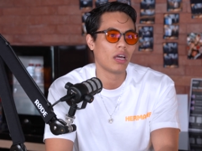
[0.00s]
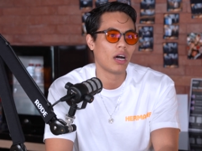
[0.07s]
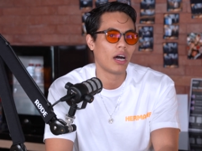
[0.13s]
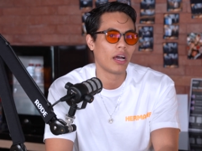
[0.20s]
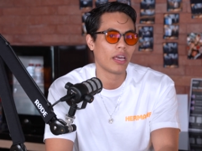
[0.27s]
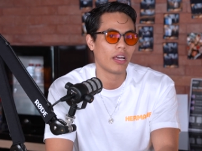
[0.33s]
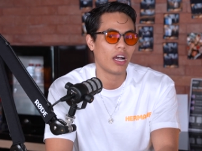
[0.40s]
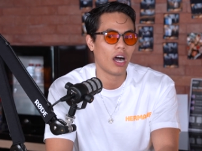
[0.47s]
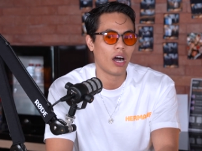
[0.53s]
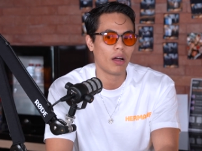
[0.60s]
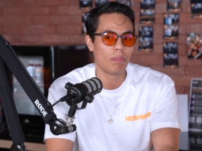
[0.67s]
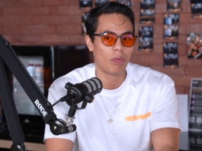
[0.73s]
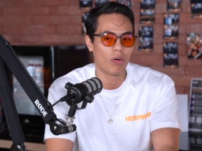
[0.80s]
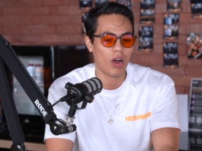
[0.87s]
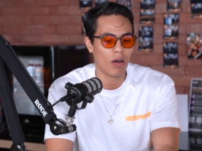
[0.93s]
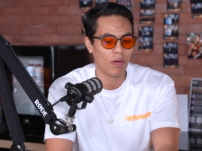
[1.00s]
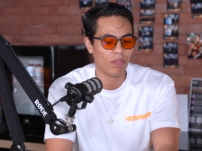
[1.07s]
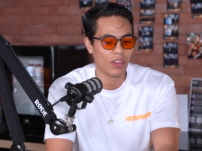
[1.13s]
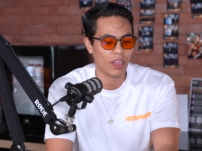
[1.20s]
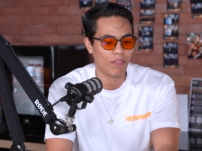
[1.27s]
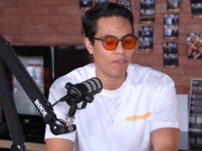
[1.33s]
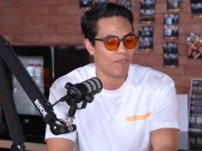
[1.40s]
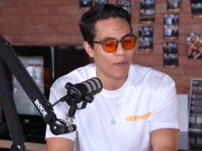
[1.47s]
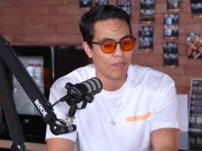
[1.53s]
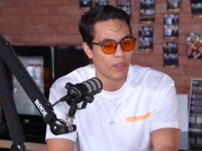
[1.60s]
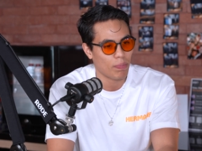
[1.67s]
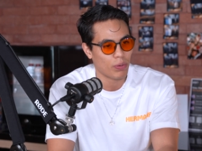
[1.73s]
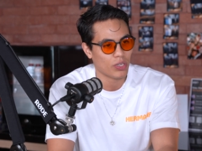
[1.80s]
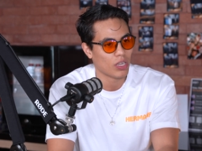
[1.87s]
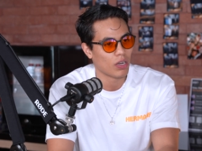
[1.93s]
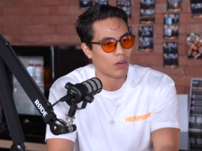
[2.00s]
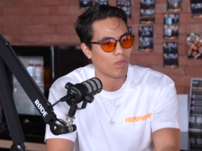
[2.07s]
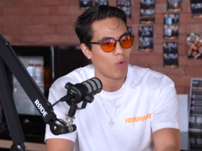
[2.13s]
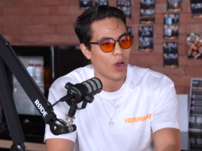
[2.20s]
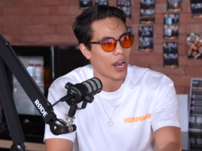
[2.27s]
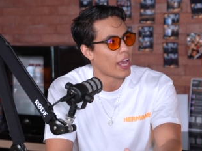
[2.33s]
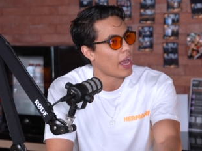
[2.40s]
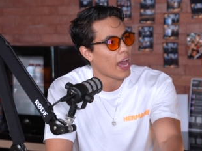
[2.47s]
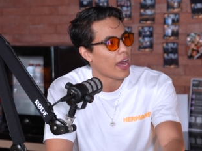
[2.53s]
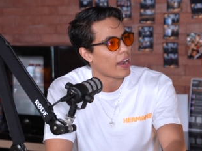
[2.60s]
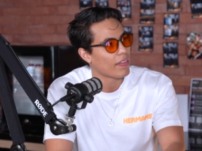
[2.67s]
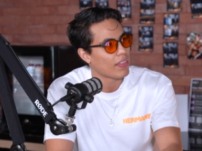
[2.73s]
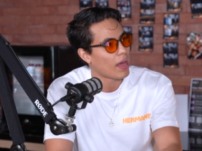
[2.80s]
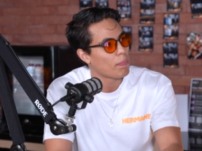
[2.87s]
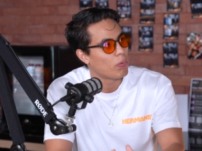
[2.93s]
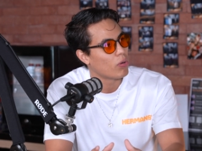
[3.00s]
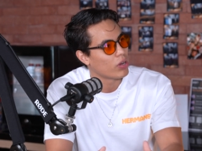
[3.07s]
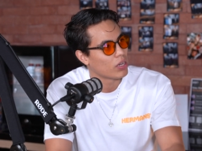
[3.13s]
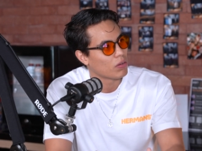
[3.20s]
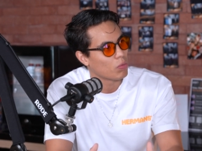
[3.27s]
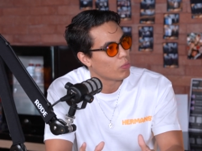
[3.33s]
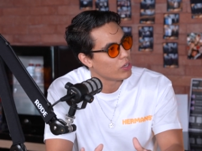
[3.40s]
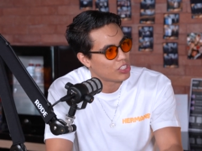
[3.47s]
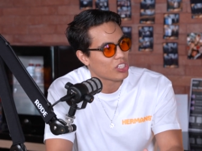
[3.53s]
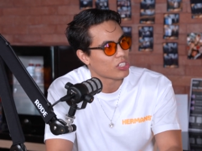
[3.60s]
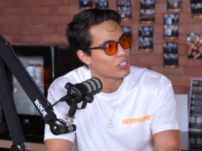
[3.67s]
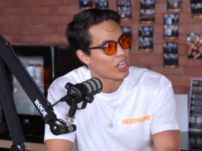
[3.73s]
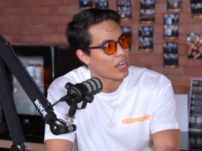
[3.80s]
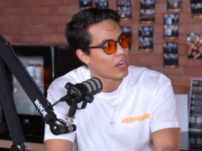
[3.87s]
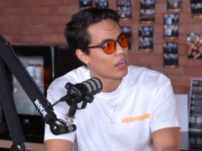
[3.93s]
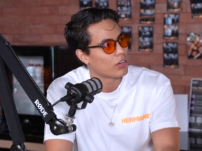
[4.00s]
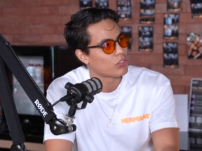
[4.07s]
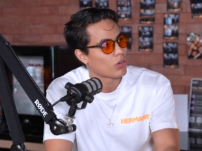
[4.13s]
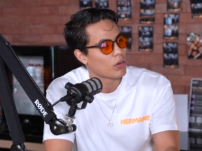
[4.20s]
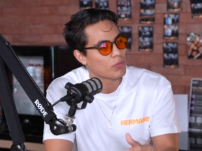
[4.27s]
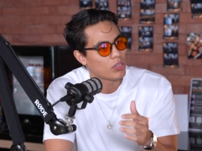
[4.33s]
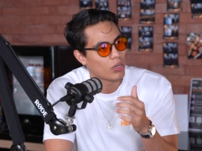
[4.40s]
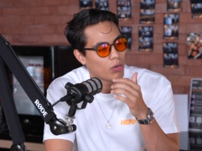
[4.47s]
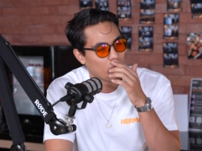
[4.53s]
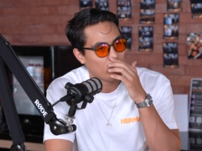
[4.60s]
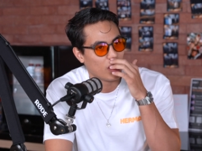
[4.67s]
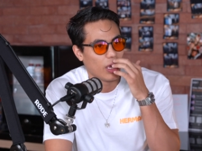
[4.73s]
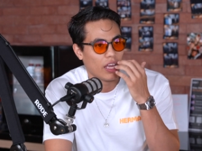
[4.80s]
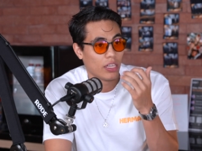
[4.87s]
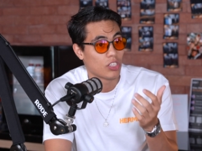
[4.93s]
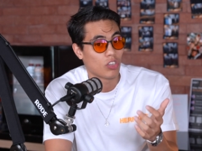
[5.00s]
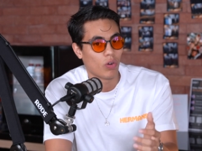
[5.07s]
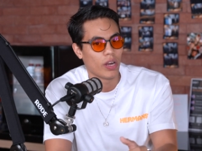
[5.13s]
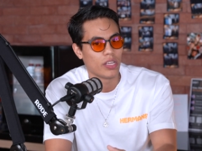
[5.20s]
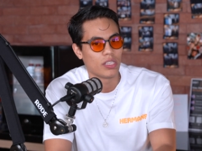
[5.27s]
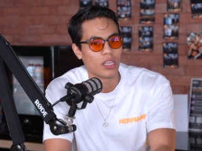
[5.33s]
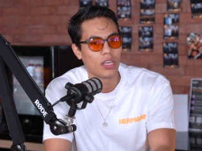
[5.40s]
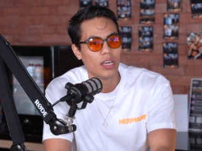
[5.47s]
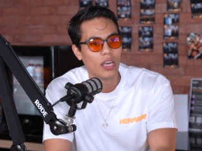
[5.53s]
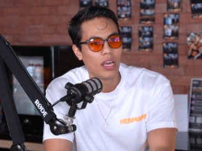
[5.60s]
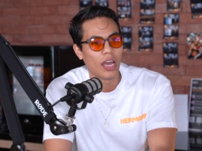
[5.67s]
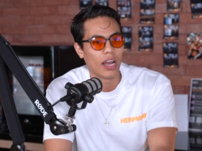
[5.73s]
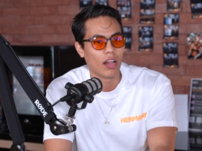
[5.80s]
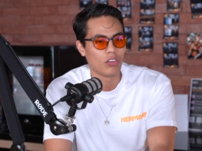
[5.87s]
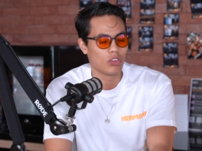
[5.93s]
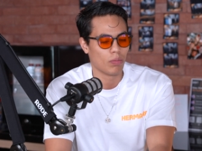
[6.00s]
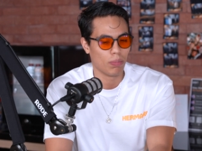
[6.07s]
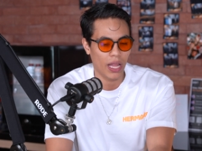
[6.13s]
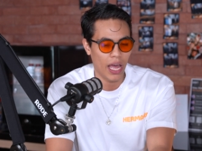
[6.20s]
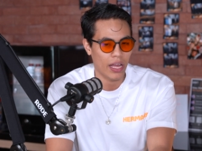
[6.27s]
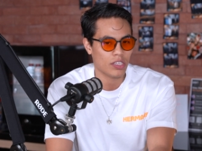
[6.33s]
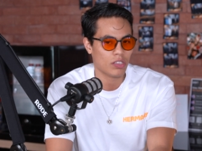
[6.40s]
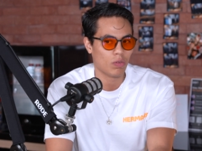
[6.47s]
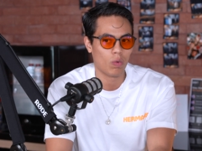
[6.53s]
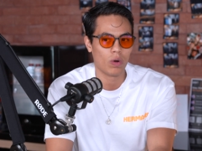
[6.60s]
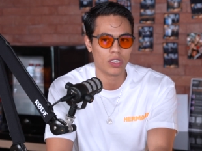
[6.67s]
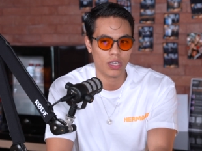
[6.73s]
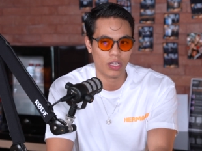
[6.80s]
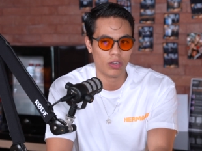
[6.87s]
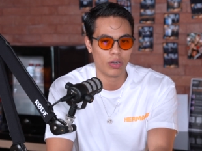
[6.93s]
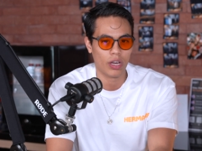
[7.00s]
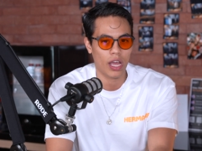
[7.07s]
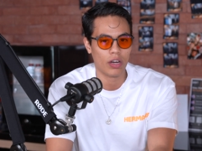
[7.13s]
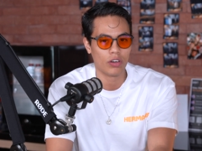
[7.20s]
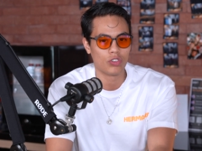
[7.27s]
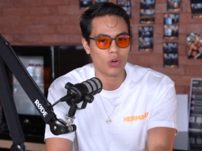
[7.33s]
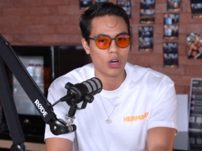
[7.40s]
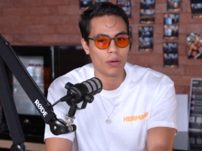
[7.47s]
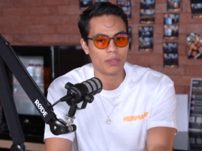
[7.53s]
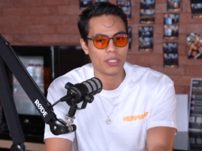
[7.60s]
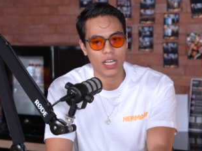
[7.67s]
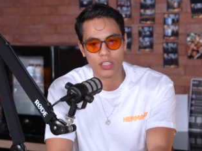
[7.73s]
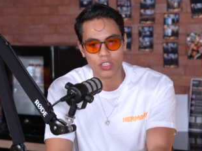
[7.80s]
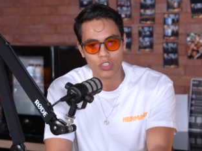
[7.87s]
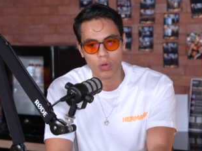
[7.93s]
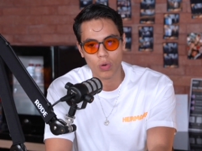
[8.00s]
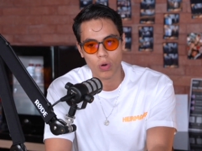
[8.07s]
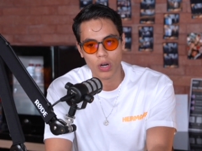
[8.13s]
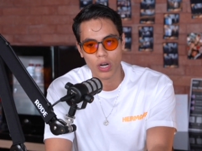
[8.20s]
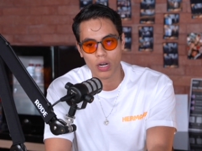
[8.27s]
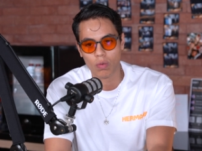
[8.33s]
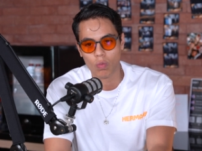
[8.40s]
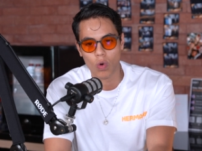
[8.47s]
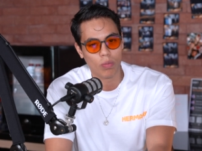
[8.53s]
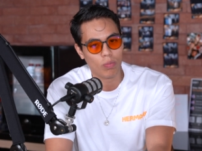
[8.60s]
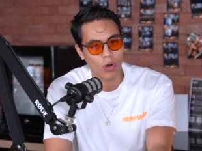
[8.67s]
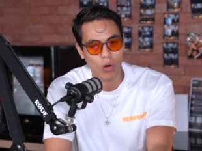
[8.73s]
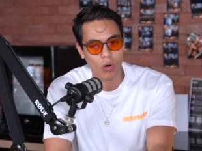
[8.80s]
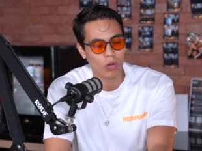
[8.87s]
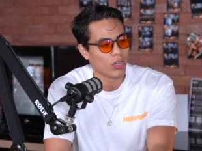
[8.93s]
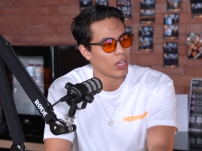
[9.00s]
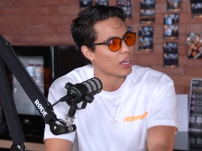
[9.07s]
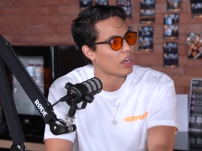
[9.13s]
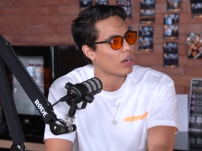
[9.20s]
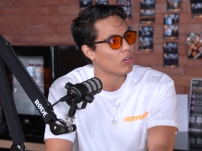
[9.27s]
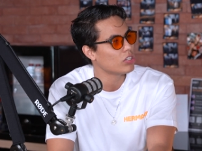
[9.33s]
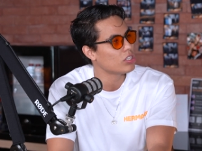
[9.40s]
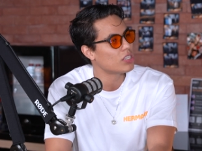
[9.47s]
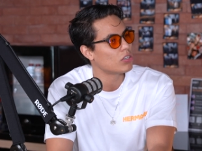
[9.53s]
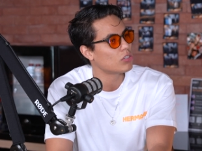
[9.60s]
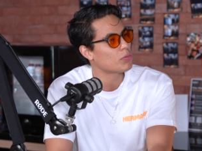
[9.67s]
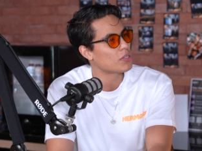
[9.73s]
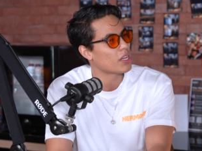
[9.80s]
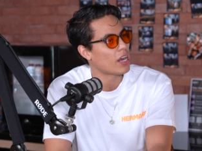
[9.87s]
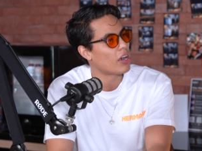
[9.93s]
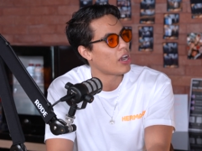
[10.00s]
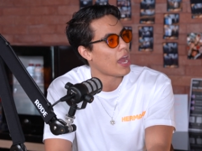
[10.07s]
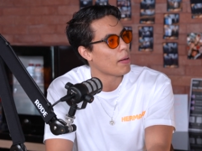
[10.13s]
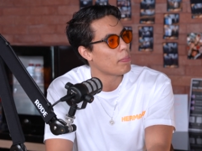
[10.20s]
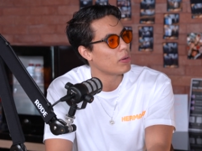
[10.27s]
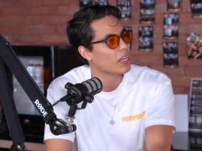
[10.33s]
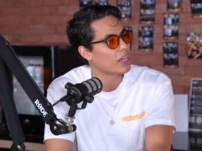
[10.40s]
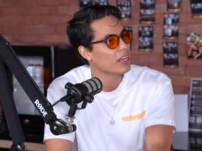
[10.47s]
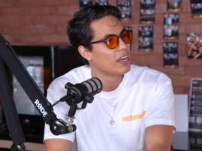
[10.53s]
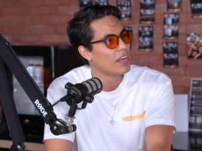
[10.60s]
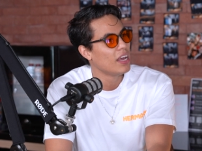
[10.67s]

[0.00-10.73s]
I got probably 50% of what I had at that point with just that airdrop. So it's crazy. And also Blast was a good airdrop, Tensor, Wormhole, like all these airdrops that are happening